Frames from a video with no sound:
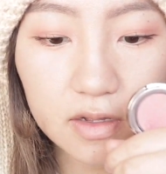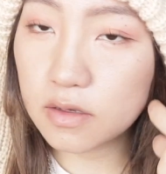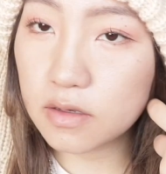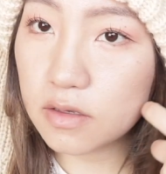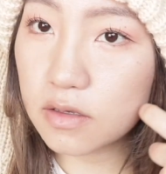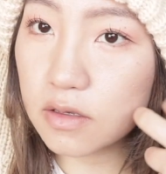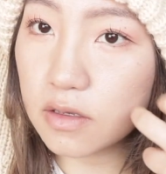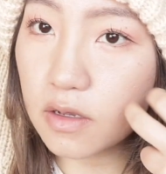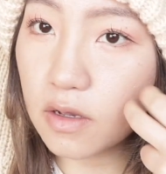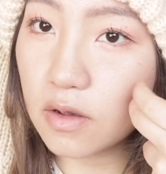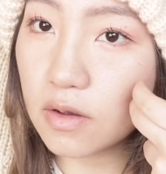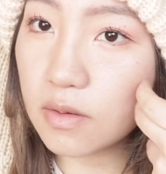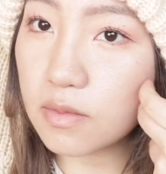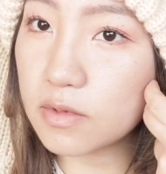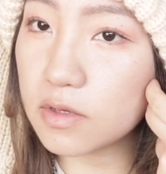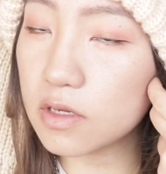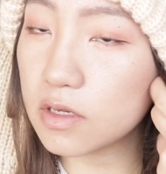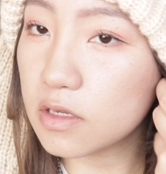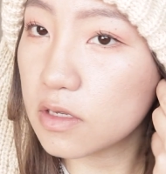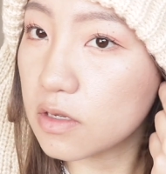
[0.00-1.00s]
So I'm
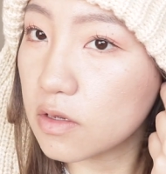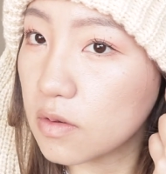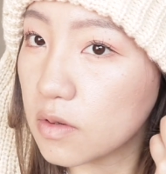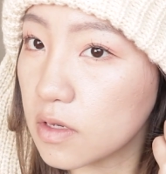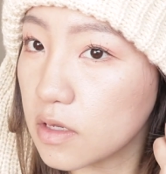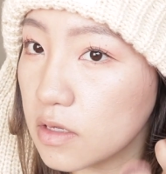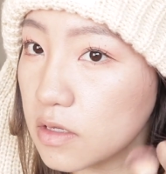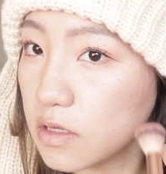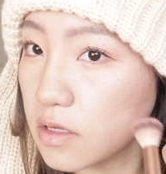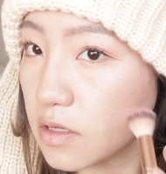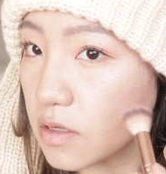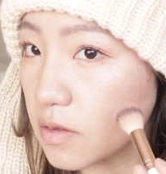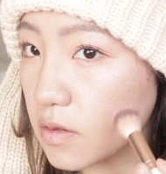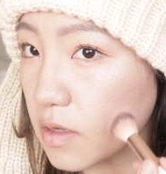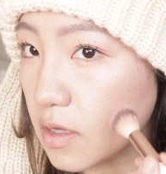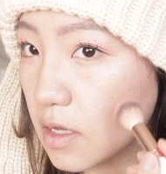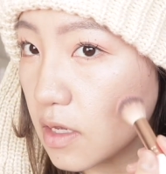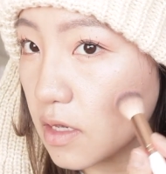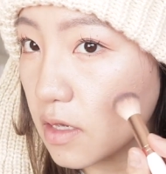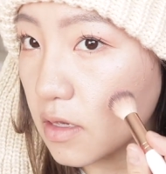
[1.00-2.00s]
just going to
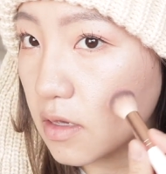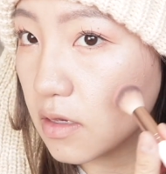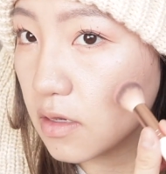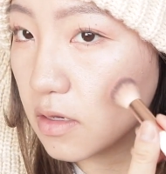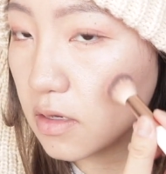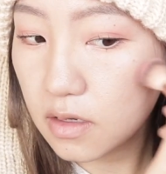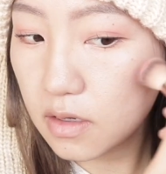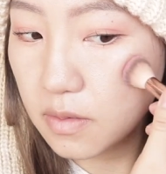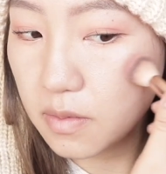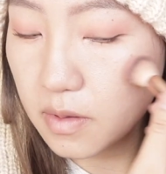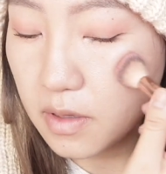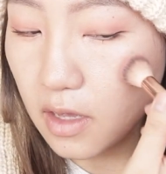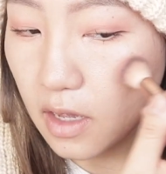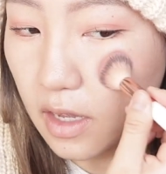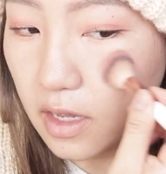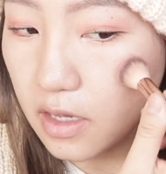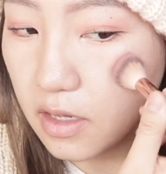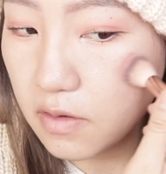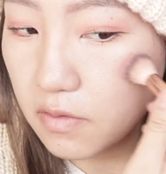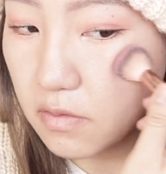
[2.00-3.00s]
like
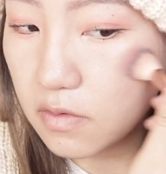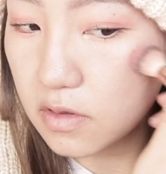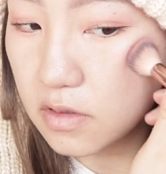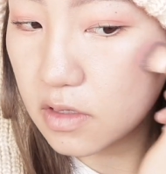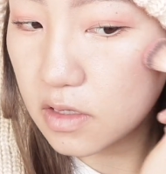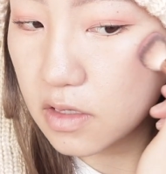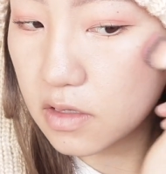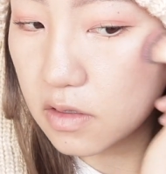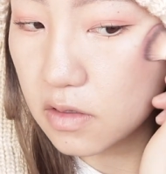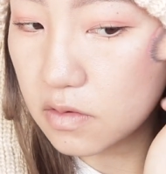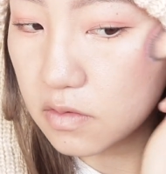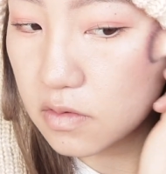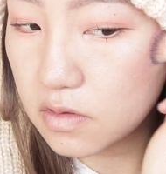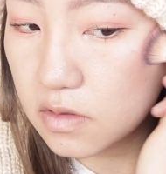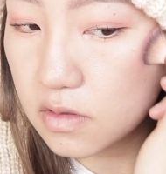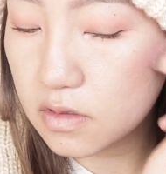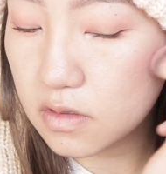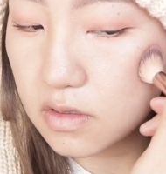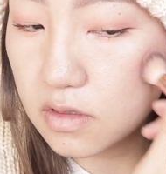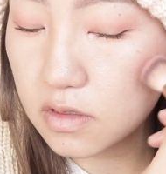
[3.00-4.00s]
apply it really
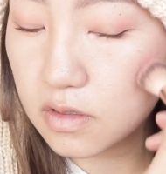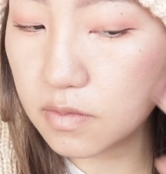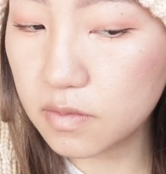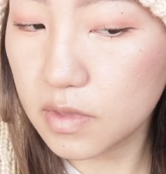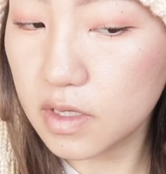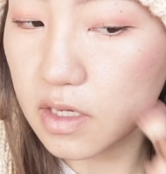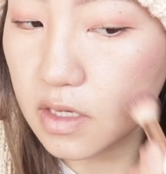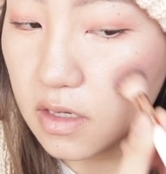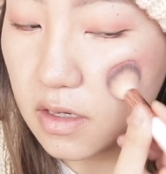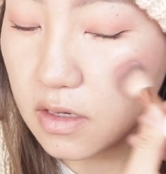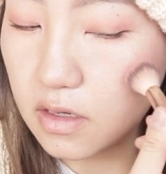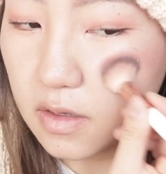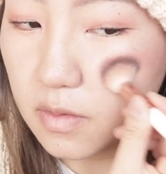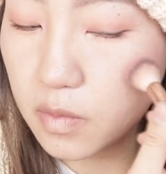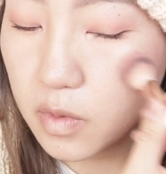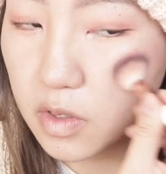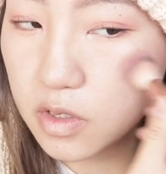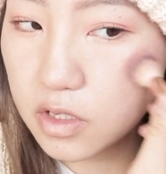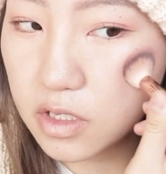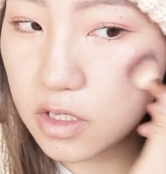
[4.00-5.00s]
close to my
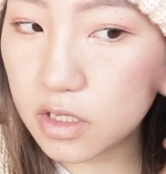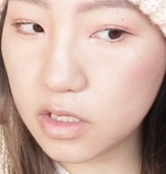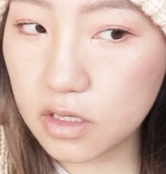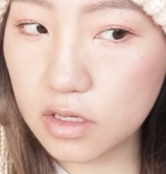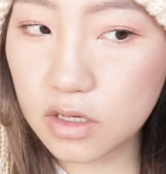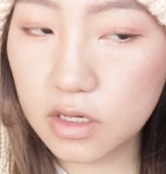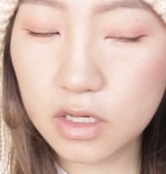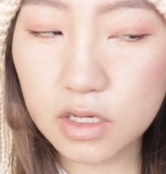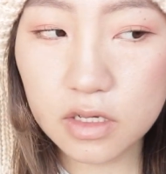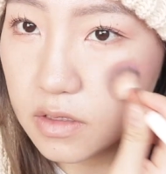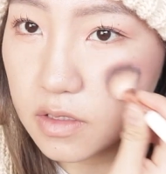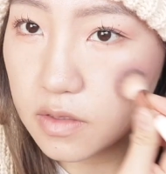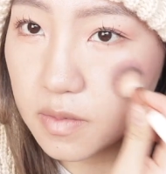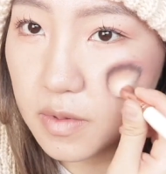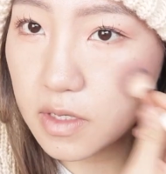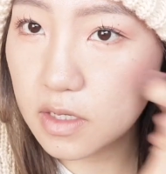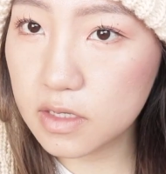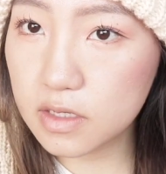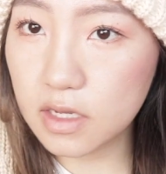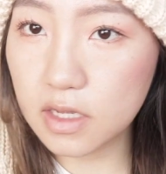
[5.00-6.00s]
upper cheek, just
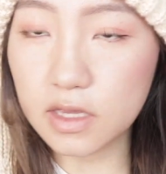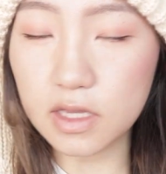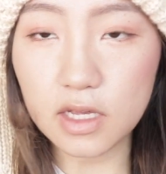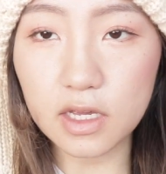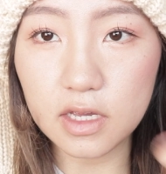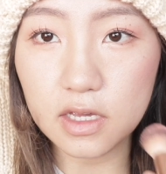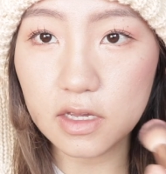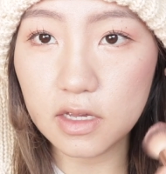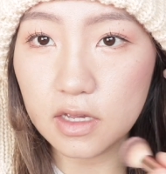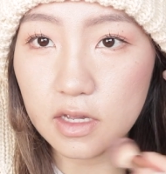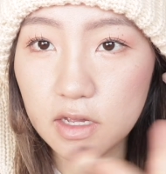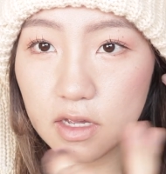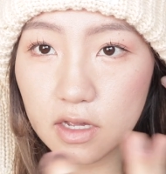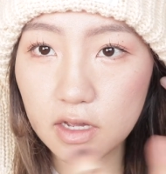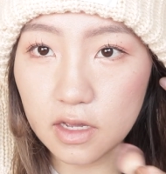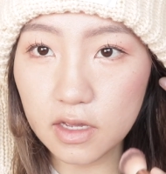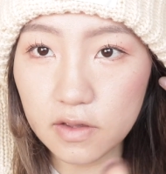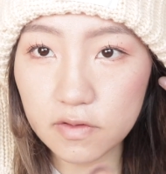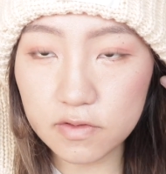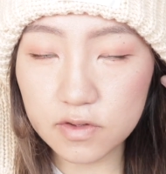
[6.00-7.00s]
because I think it
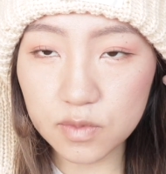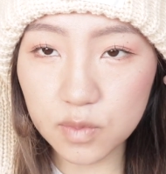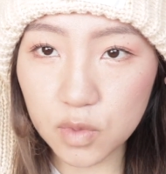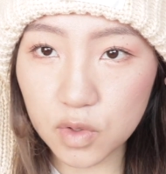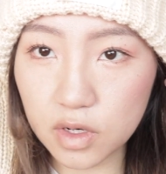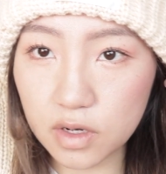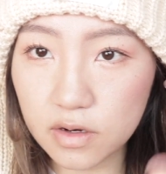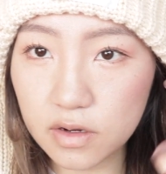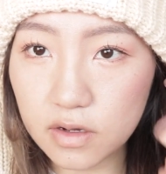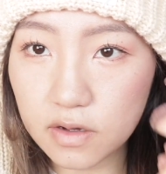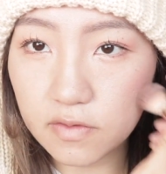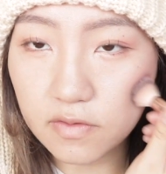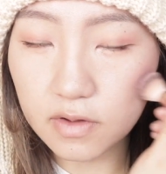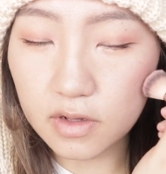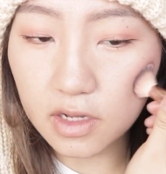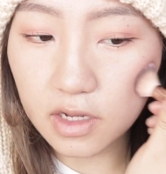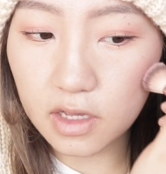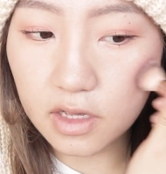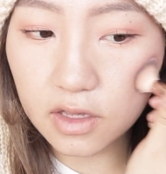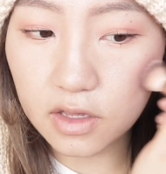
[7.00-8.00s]
gives more of
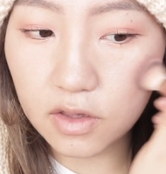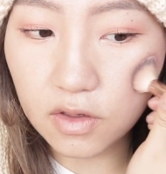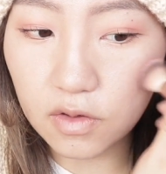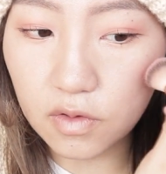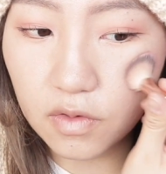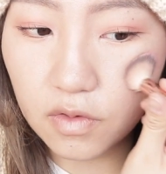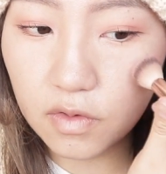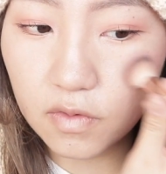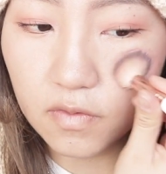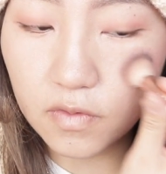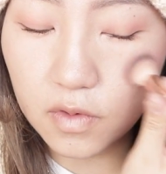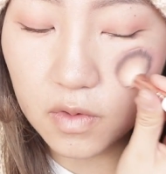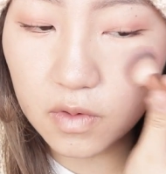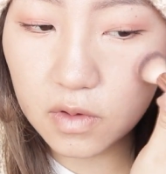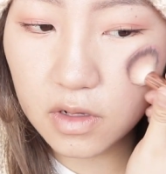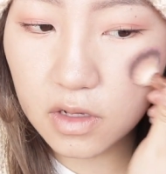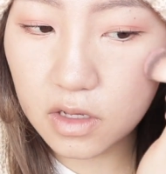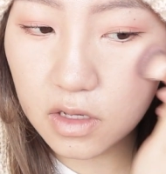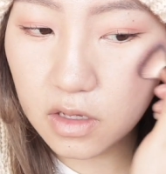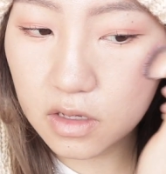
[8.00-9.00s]
like a youthful
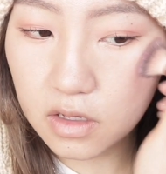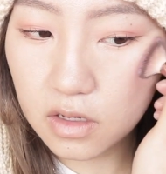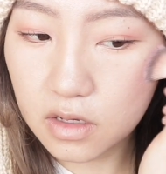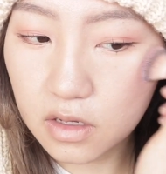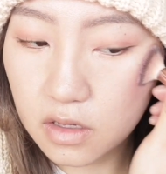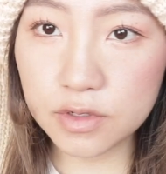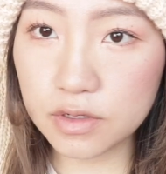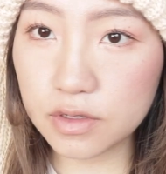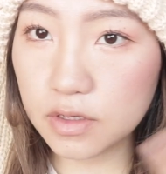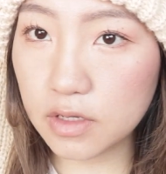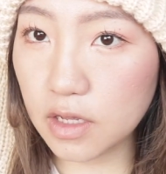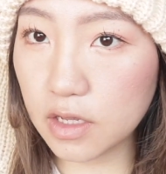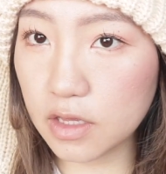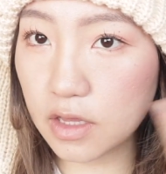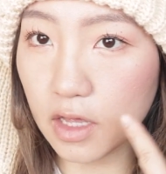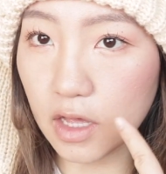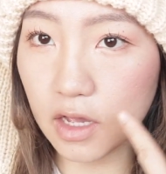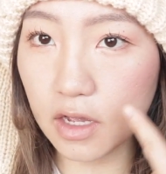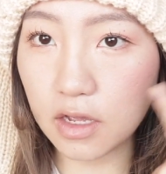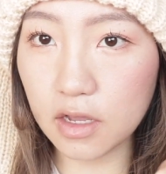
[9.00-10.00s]
look, just like
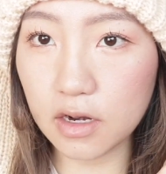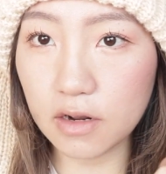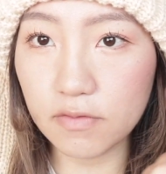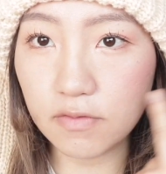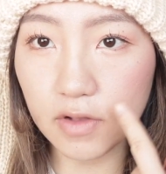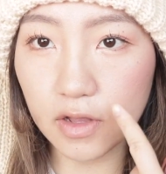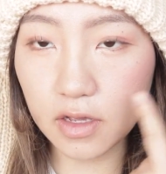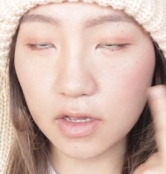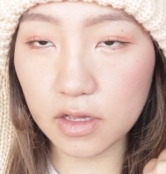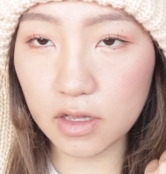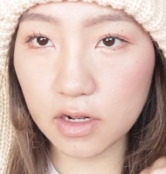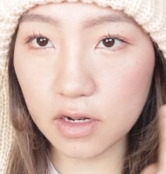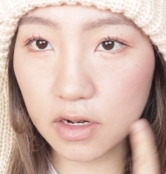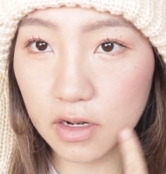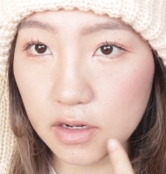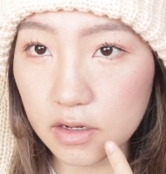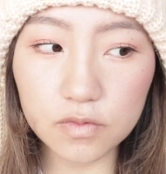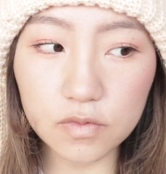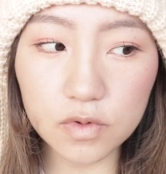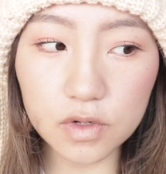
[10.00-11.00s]
that, kind of like
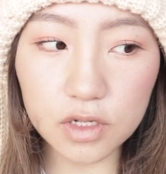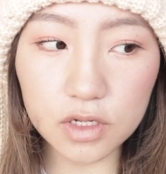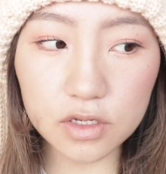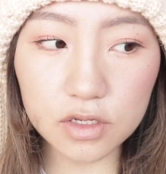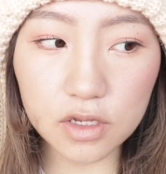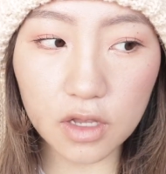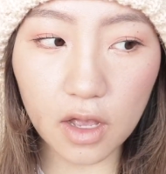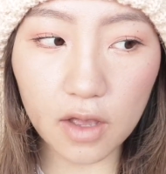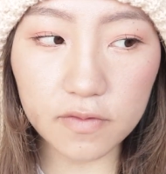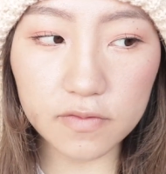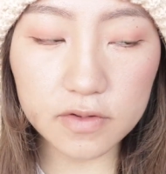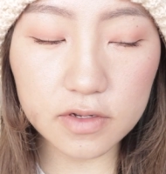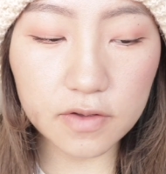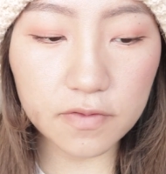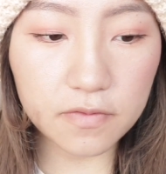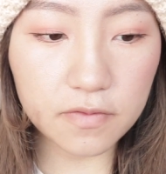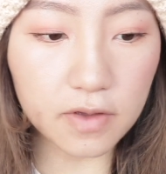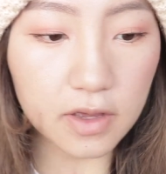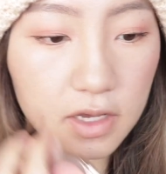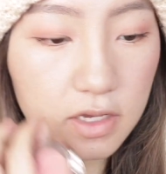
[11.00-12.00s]
a really soft
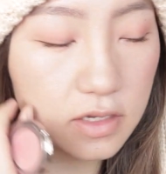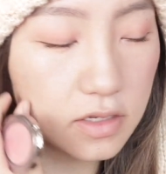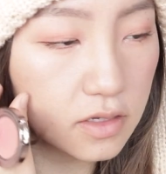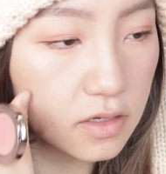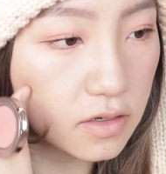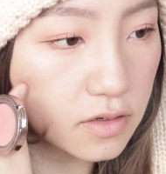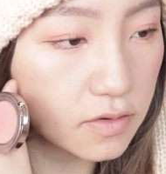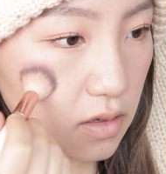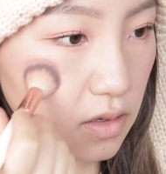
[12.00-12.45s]
effect.